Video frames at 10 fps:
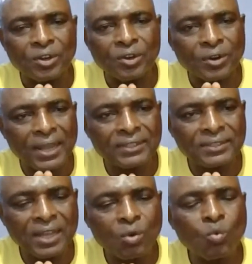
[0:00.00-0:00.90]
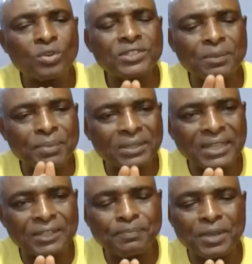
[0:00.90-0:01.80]
All right? And once they make
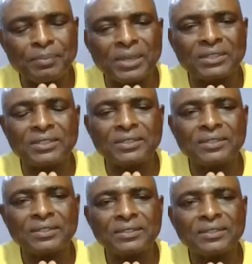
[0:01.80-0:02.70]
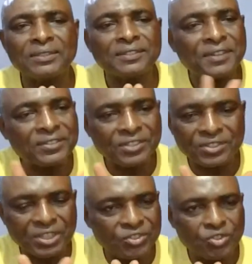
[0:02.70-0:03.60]
that payment, the rest is
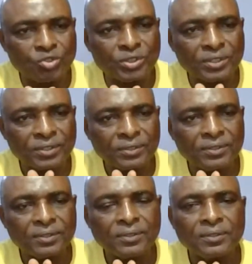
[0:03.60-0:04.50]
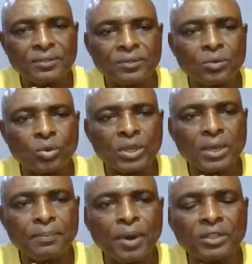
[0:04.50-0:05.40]
history. Okay?
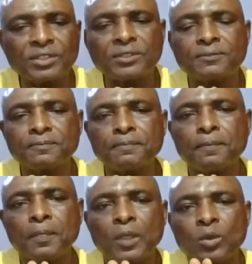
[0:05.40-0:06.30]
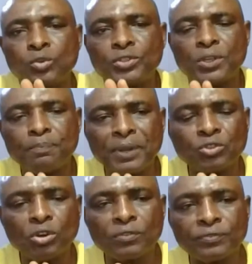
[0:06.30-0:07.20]
But you see,
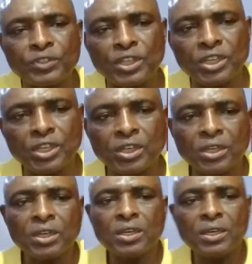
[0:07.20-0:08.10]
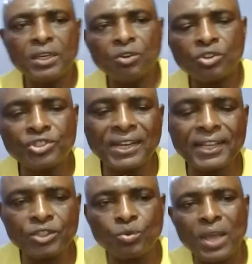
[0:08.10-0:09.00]
part of the
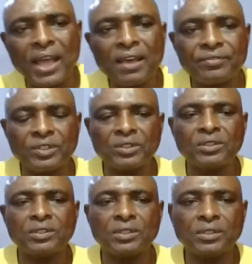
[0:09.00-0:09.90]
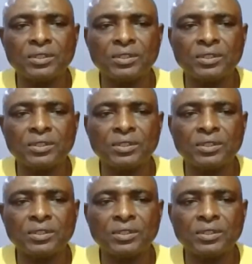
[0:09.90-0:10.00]
challenge we are having